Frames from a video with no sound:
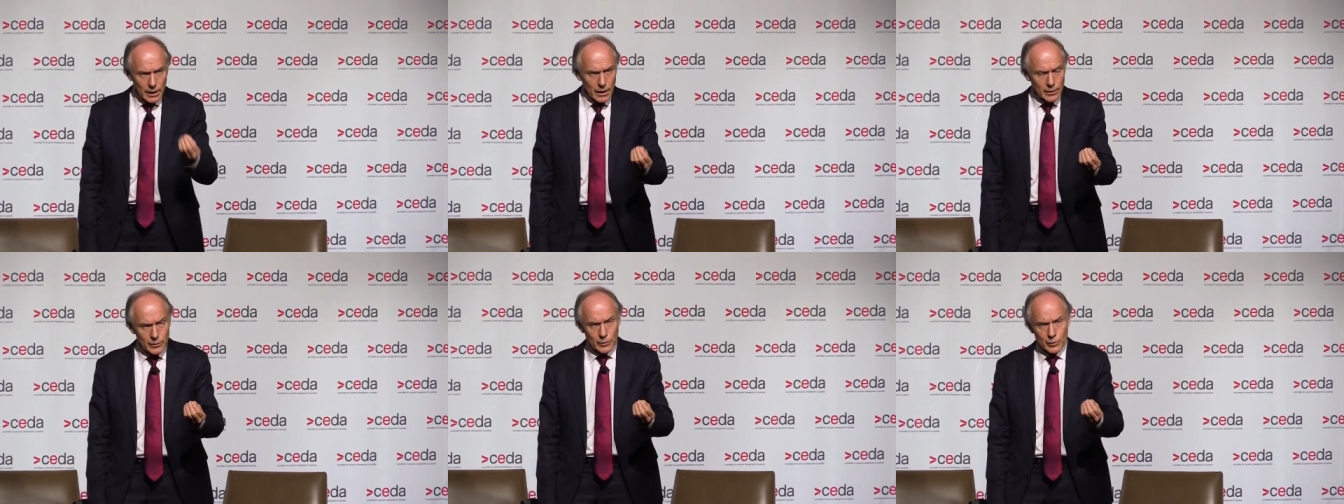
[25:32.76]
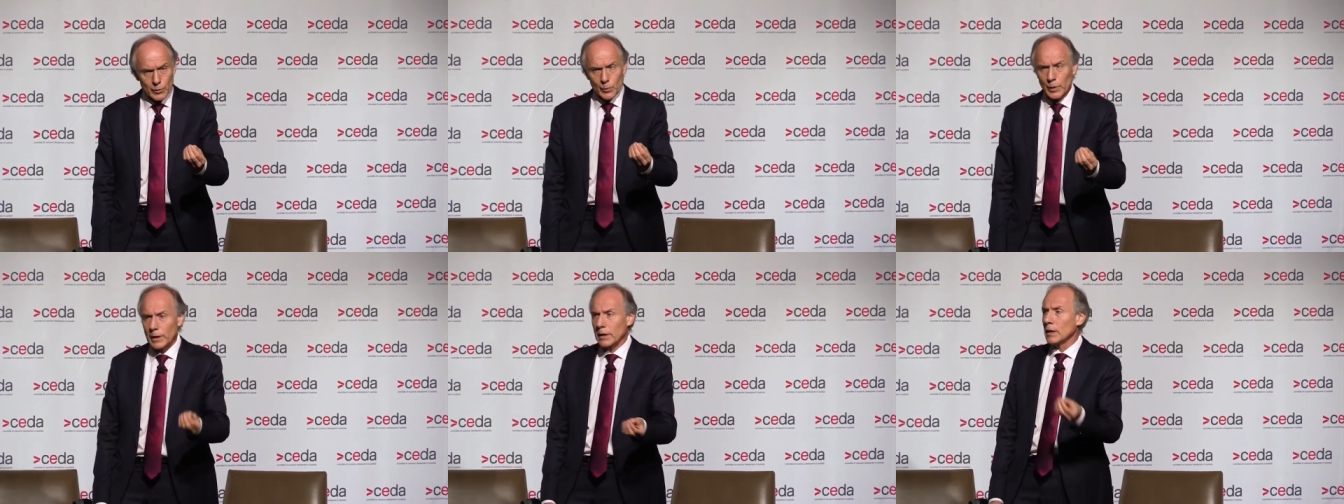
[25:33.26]
As you're
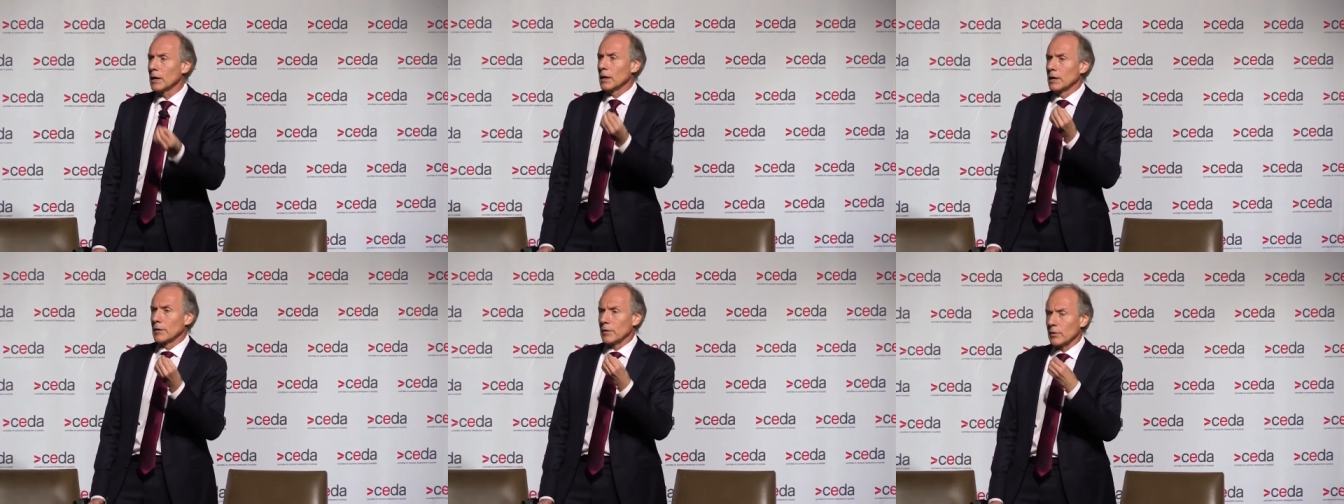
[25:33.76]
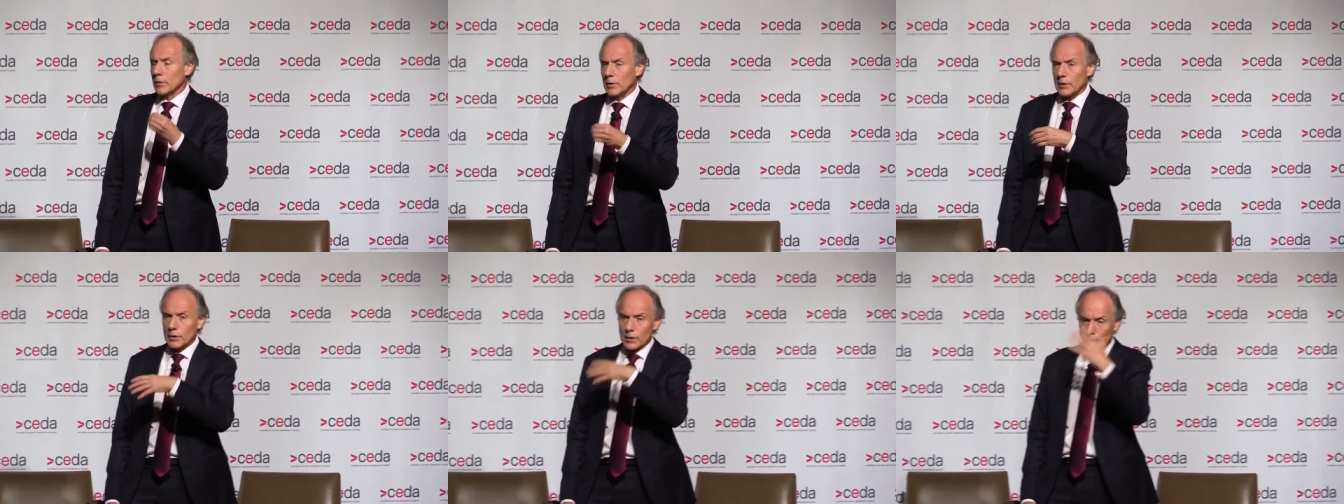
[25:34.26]
aware,
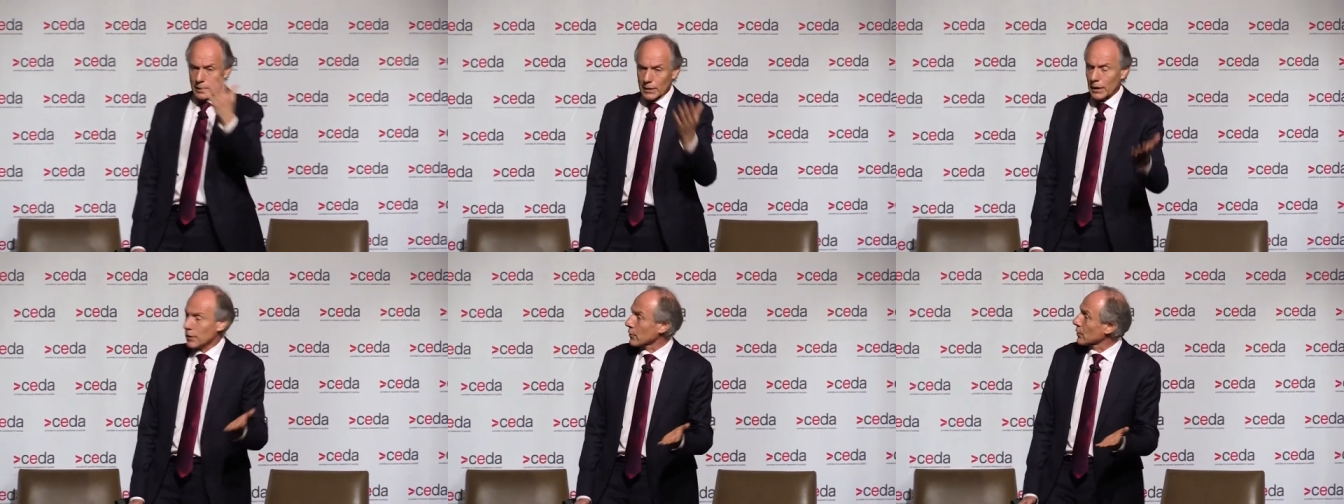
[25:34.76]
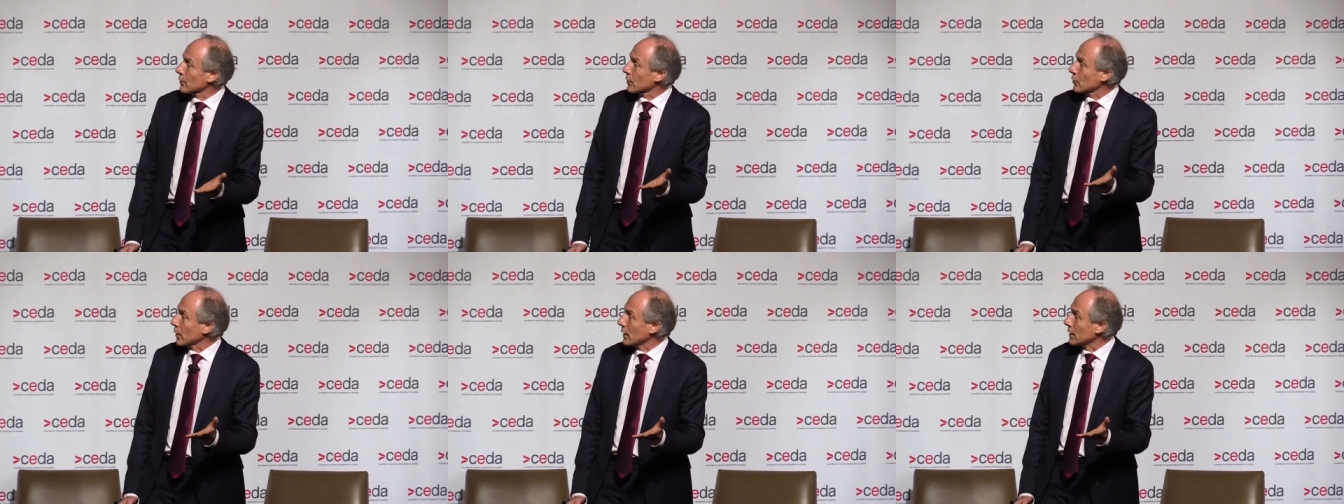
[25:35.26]
the Council of
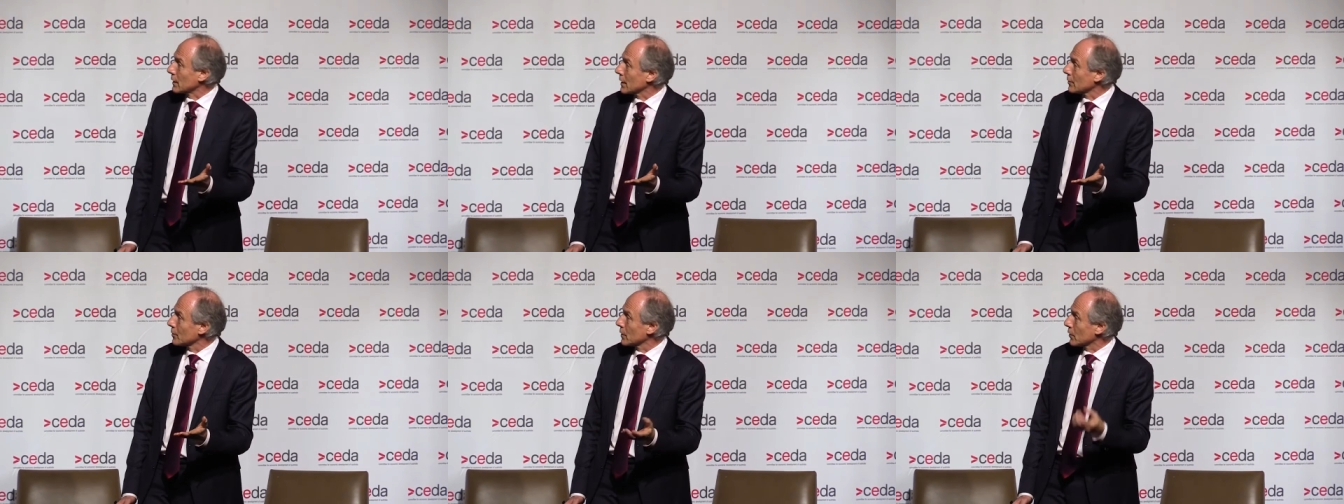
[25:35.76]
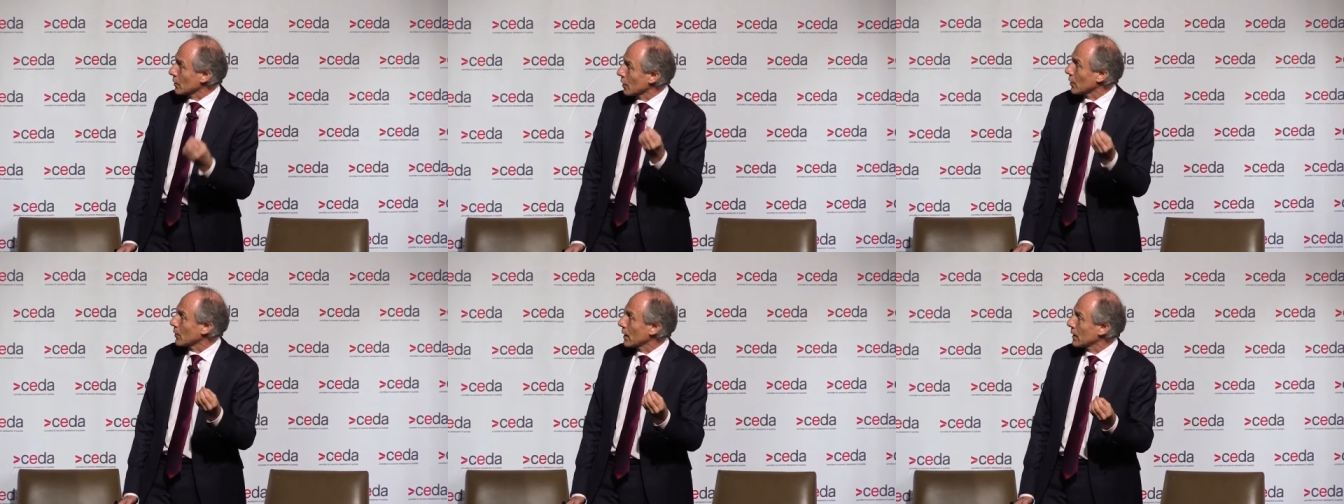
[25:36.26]
Australian Governments,
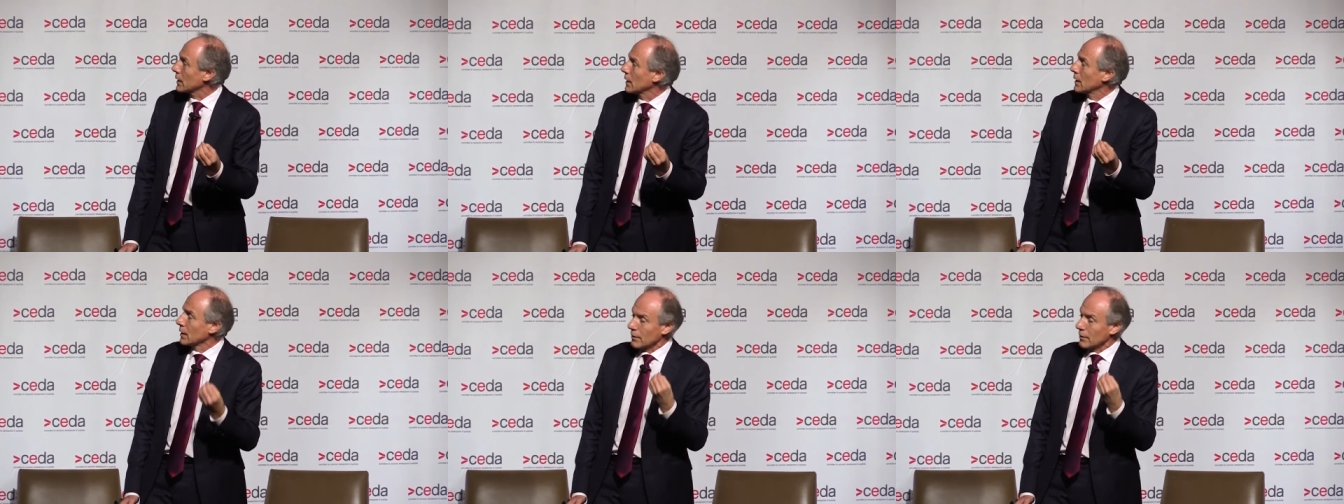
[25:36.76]
COAG,